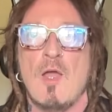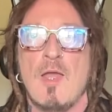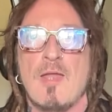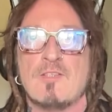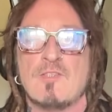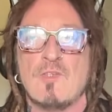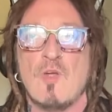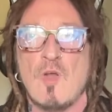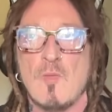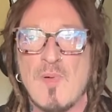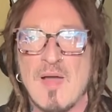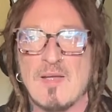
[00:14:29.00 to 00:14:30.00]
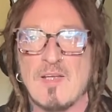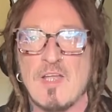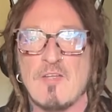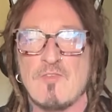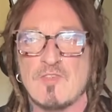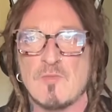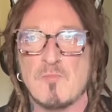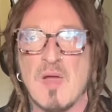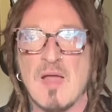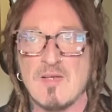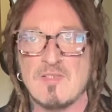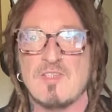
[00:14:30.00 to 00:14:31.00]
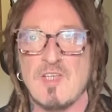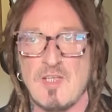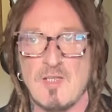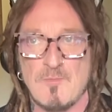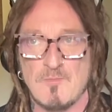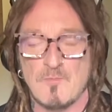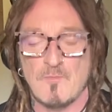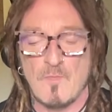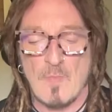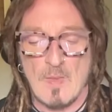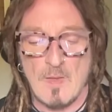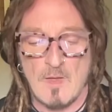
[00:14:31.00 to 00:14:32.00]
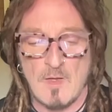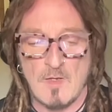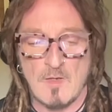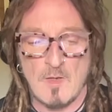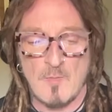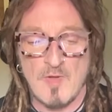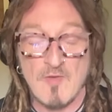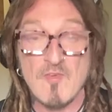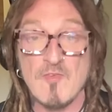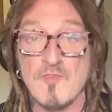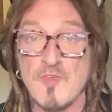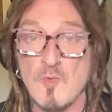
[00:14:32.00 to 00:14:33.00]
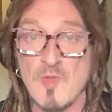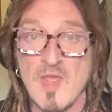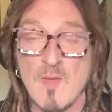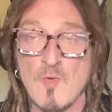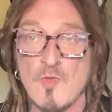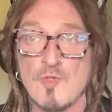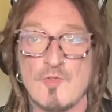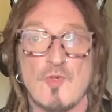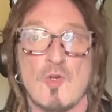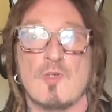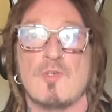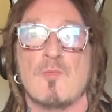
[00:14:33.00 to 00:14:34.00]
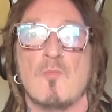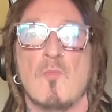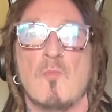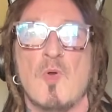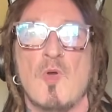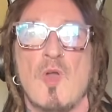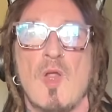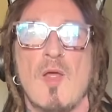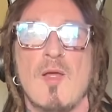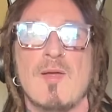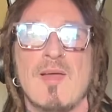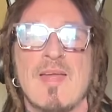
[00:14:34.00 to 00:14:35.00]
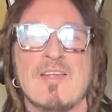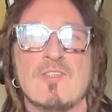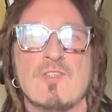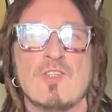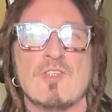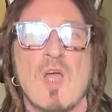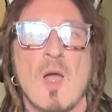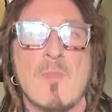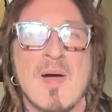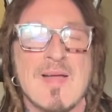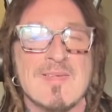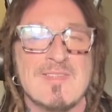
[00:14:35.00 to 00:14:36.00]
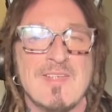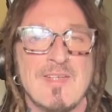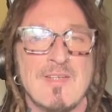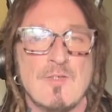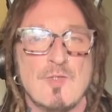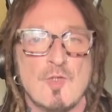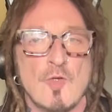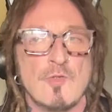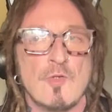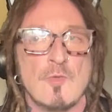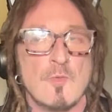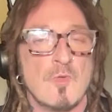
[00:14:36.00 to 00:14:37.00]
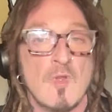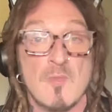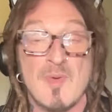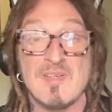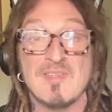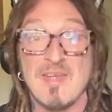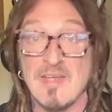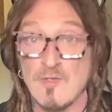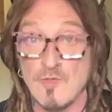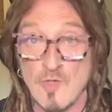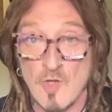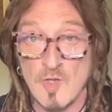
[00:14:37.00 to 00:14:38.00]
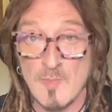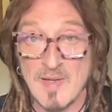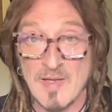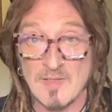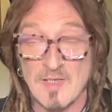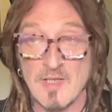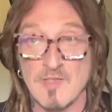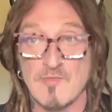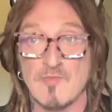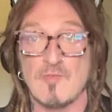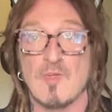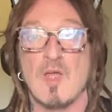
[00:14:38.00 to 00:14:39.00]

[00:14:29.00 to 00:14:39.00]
It's not a bad life, it's a bad day. And I've been having a few of them on the trot, but it's just a bad day joined on to another bad day. Not a bad life.